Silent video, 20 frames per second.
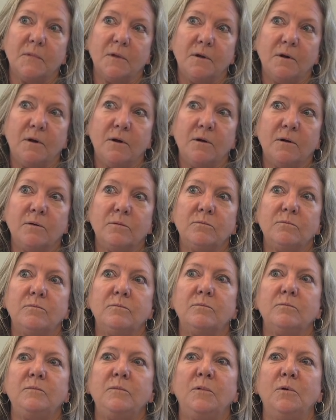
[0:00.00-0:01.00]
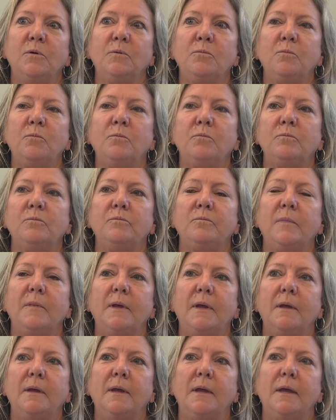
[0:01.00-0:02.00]
are, you know,
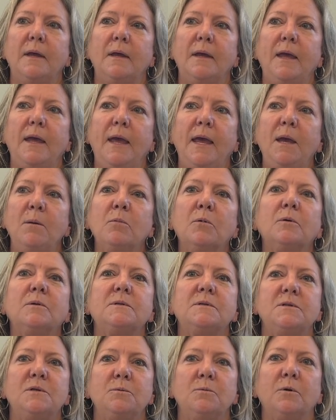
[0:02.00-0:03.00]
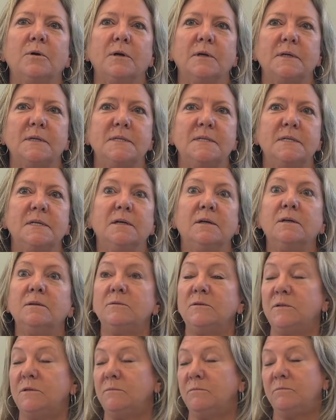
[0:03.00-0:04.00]
able to work still.
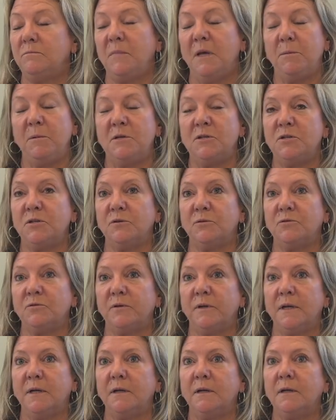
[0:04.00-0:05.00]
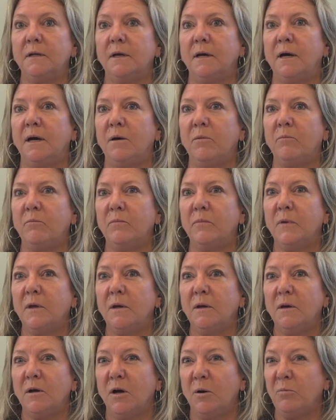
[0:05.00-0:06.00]
Maybe children
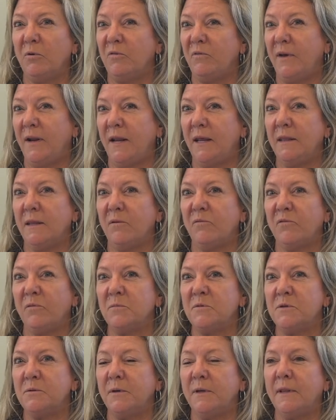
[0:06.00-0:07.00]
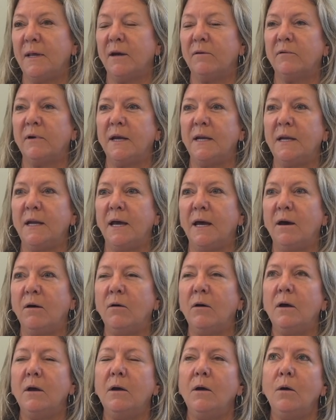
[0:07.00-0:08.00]
are preventing them from doing that right
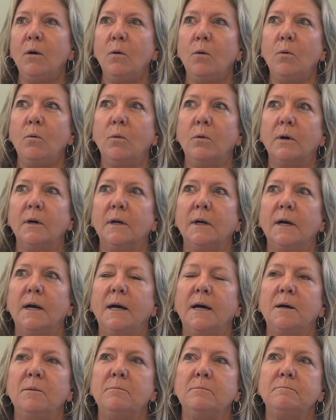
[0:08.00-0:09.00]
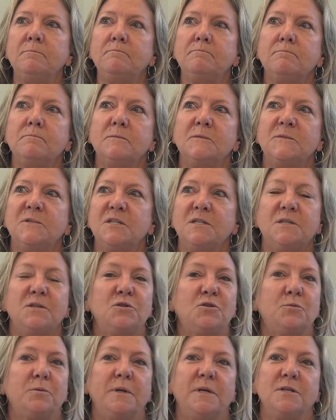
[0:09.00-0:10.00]
now, or just the
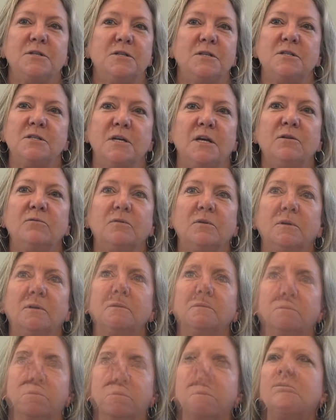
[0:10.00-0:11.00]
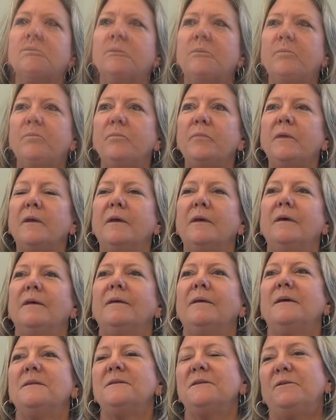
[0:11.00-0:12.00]
shortage in general. So
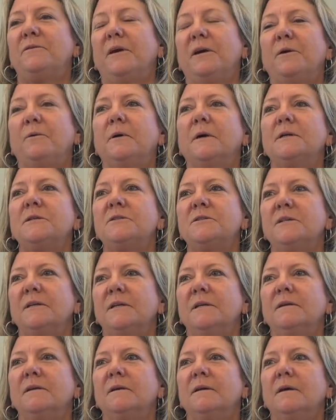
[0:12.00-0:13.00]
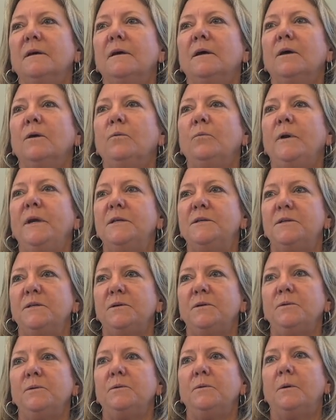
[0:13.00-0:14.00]
that's a great question. We
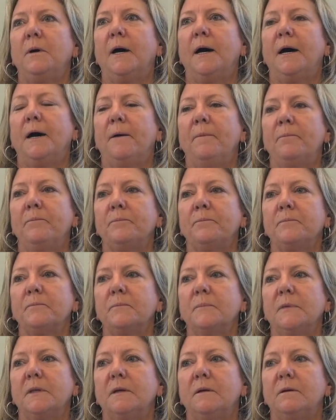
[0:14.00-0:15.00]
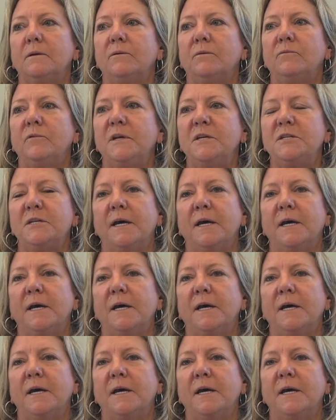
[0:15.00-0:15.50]
do reach